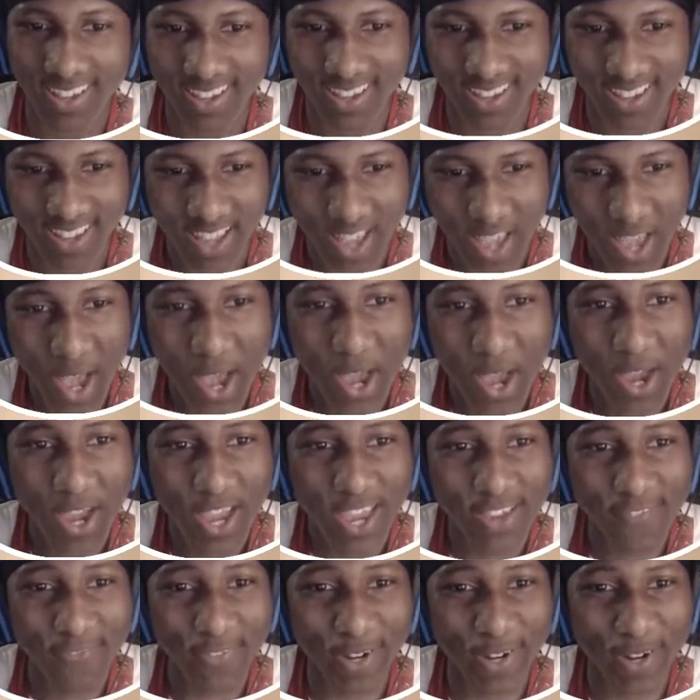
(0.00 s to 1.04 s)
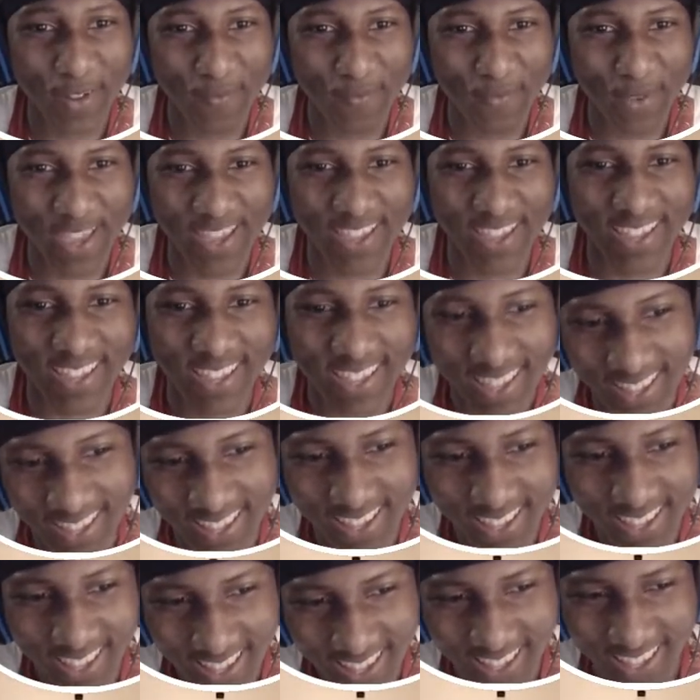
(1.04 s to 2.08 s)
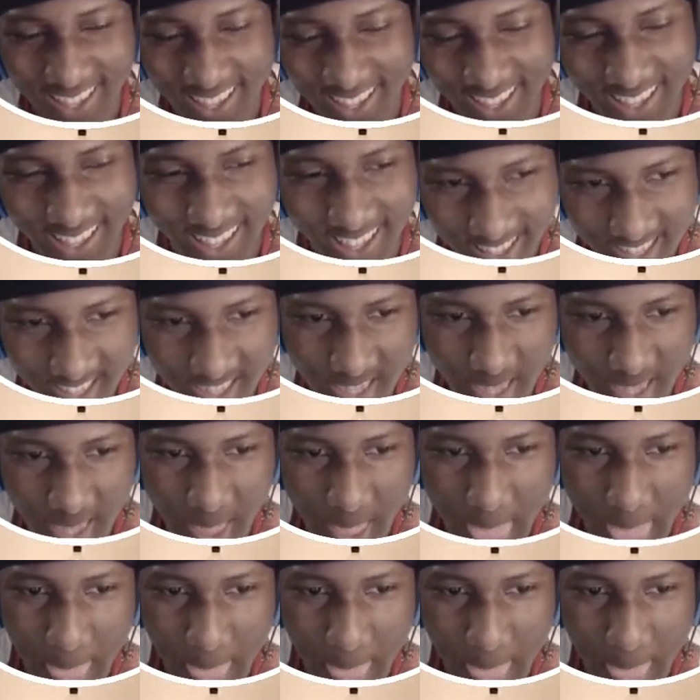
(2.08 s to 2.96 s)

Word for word: I'm trying to beat Dooney then, bro. You interrupting us, bro.